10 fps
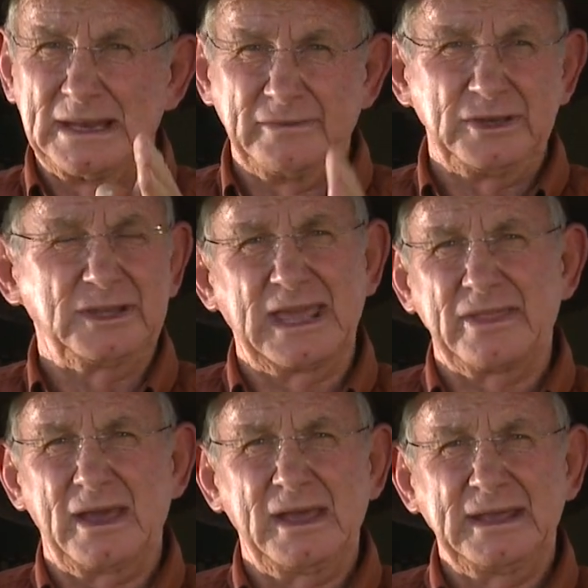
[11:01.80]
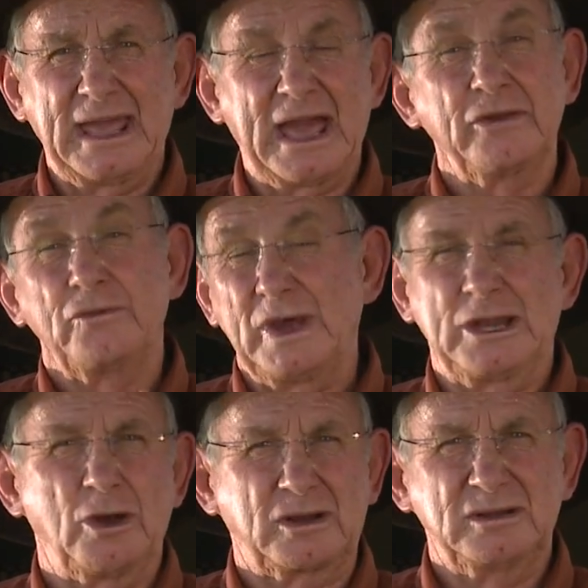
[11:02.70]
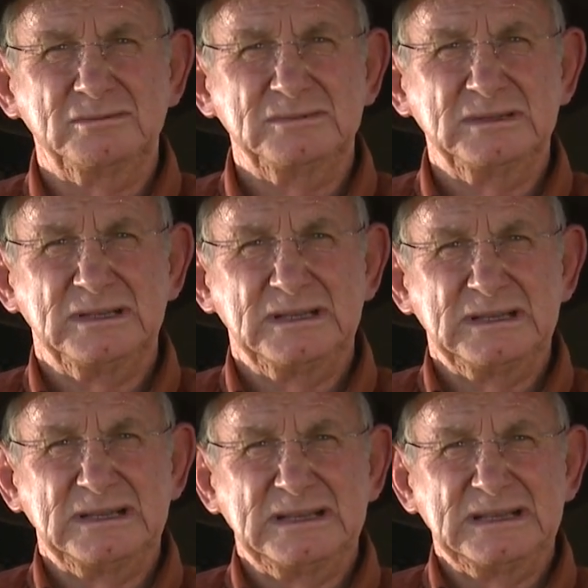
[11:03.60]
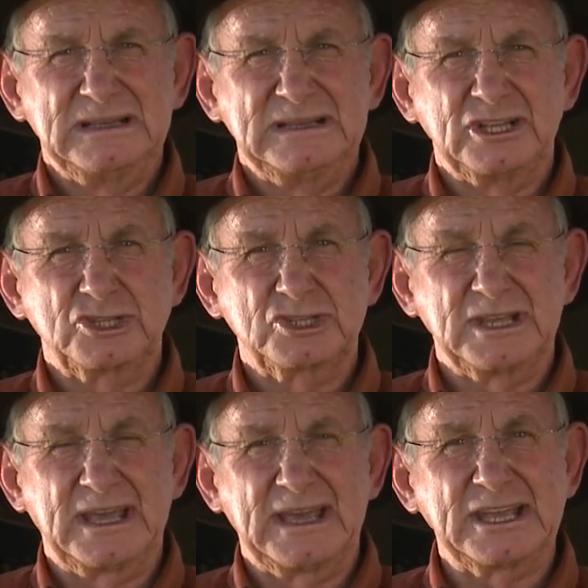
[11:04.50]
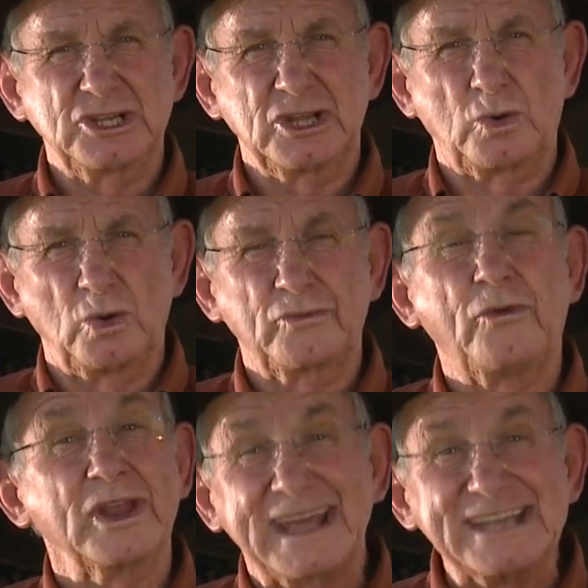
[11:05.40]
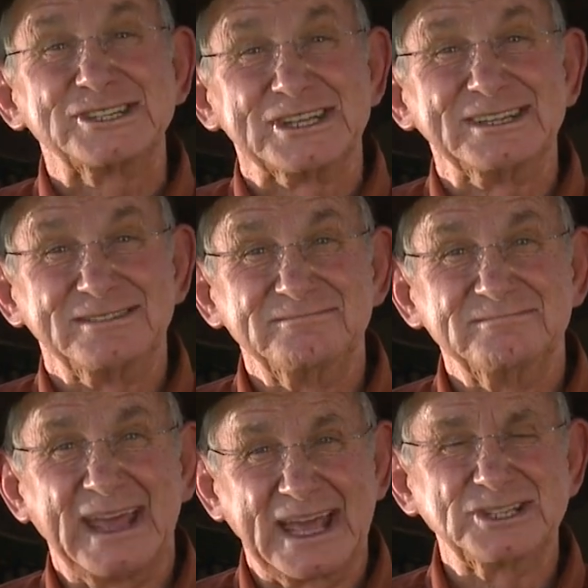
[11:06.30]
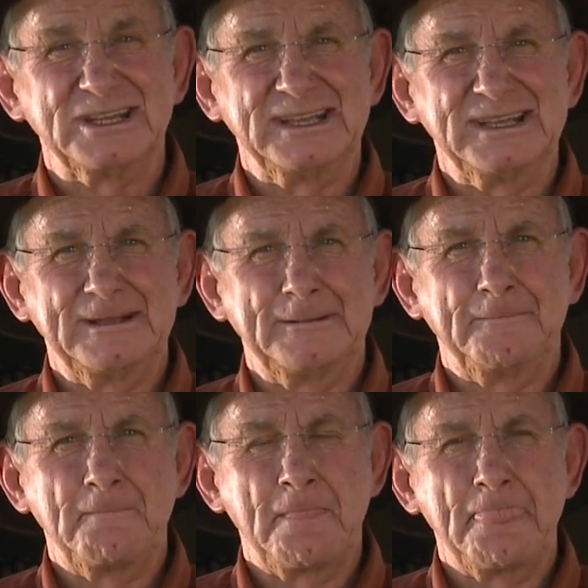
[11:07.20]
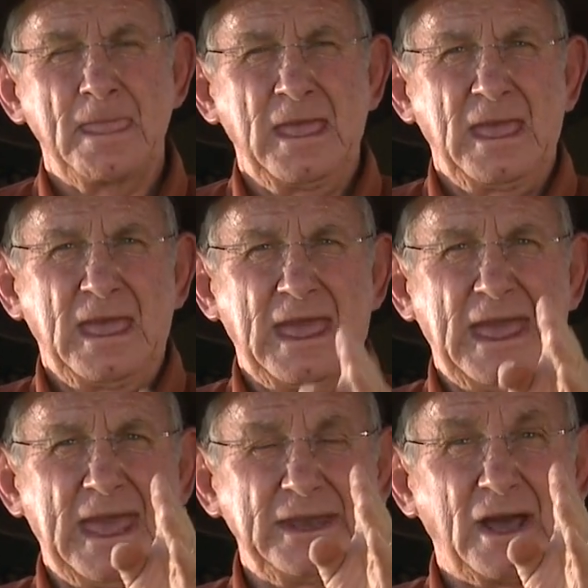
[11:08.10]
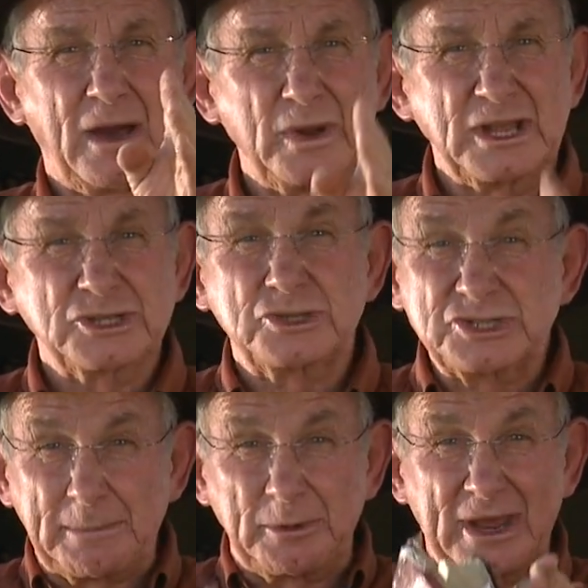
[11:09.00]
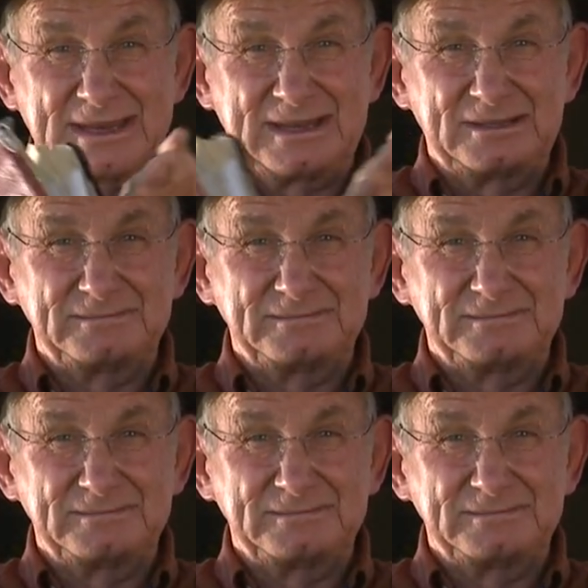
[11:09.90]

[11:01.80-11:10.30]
living together out of wedlock. It's uh, actually called fornication, actually. And I want us to separate.